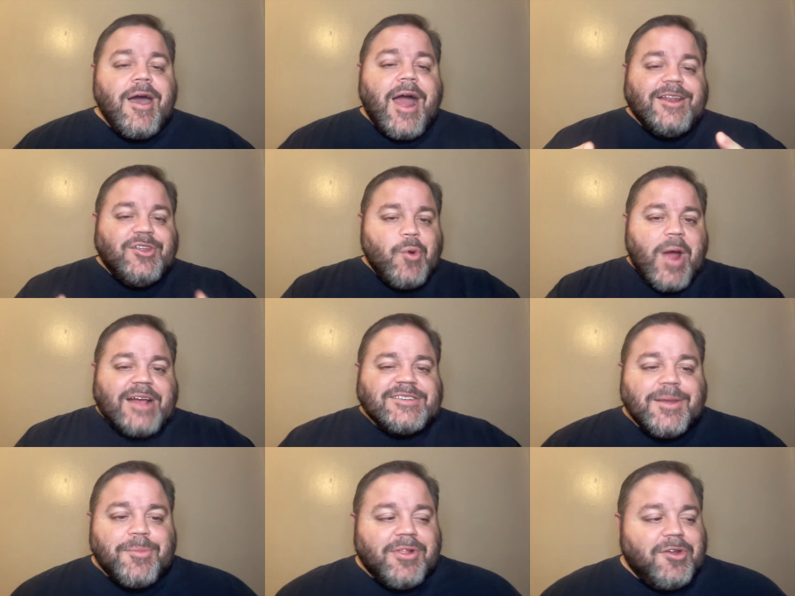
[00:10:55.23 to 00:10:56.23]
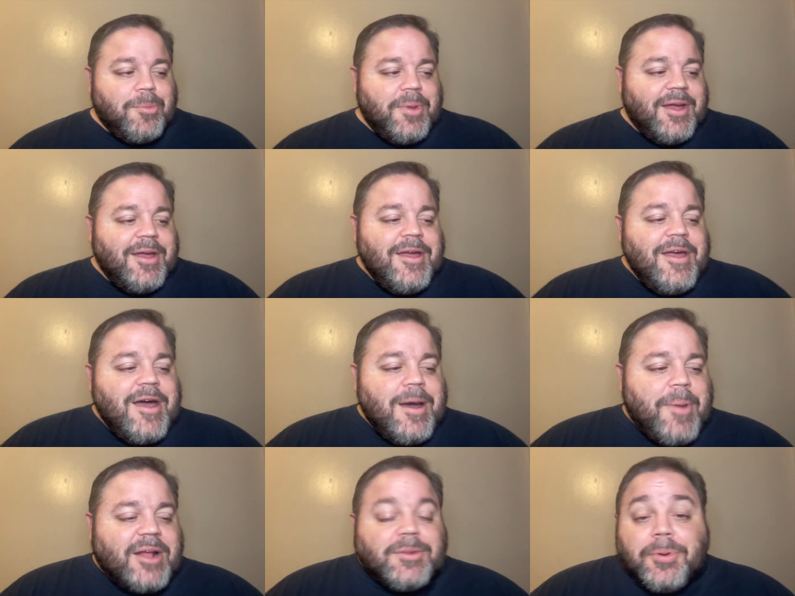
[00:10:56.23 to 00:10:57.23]
I do ask him a little bit
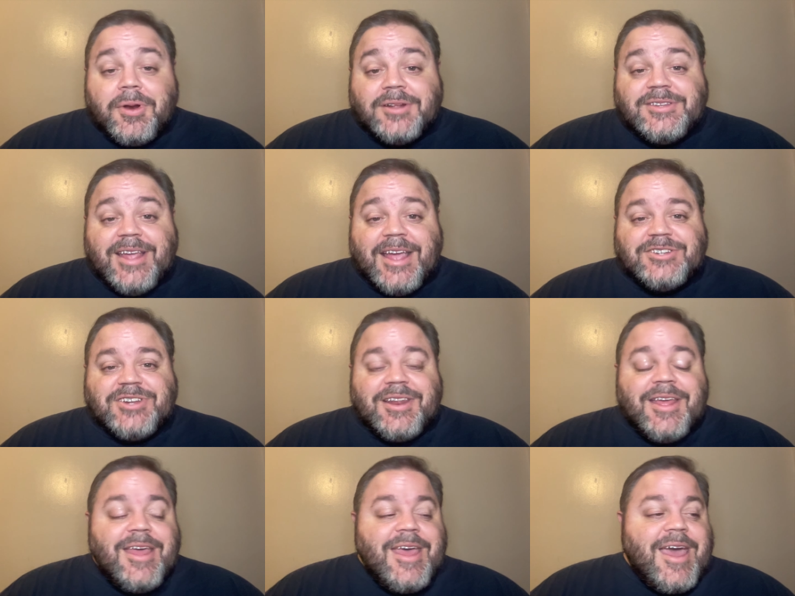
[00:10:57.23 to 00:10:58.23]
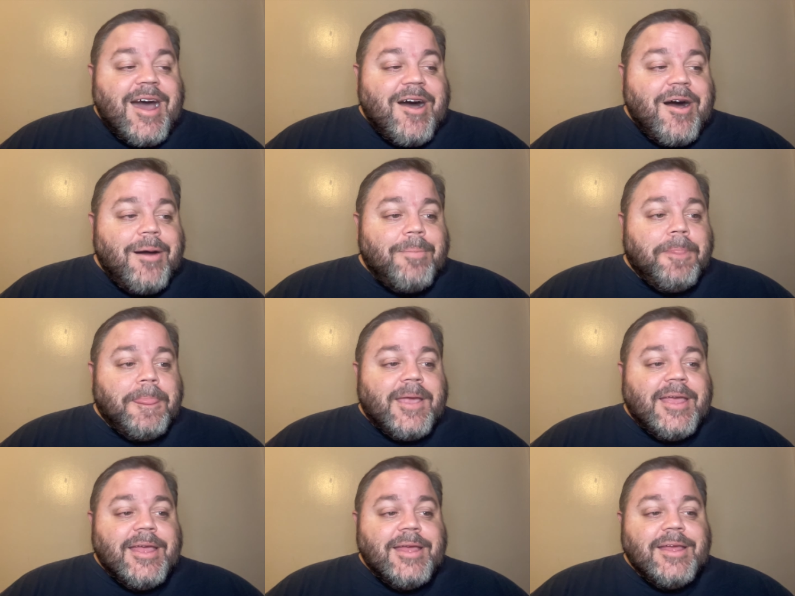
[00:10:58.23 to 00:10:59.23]
about the pronunciation. Um,
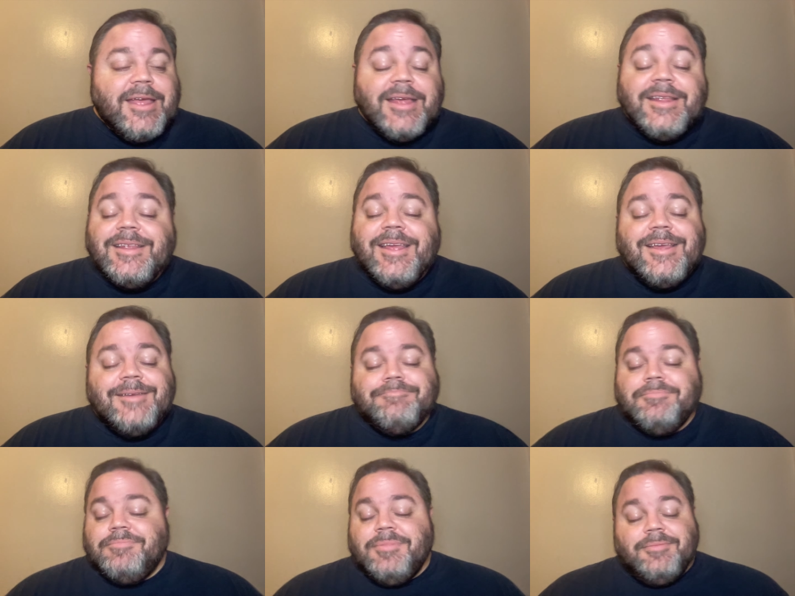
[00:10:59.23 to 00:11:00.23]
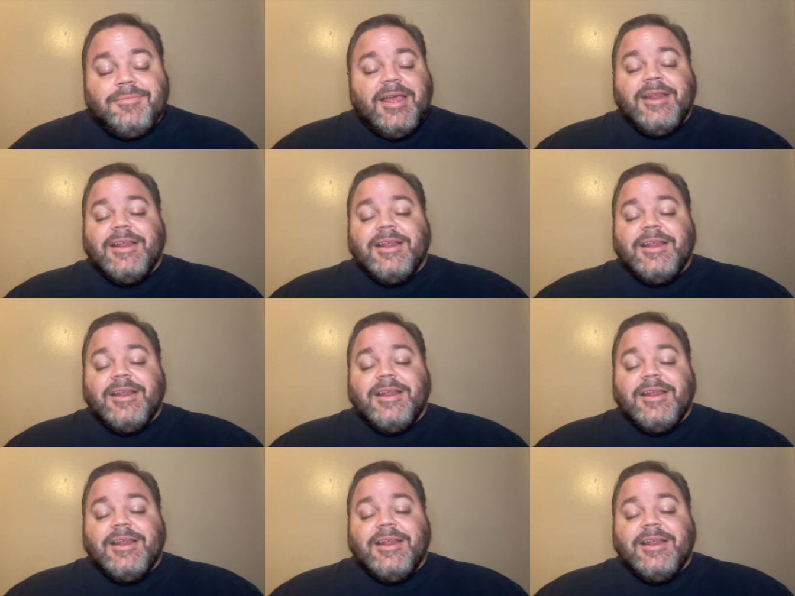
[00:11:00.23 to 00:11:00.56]
he he he